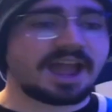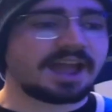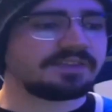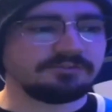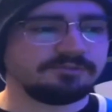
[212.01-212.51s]

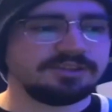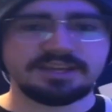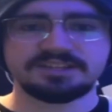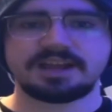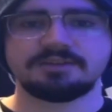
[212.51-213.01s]
And that really
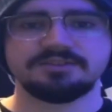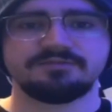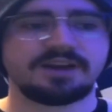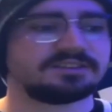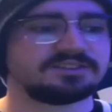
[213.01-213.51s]
gets down to the
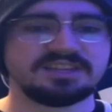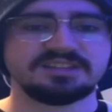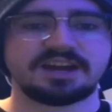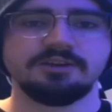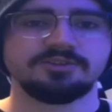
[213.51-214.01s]
fact that the entire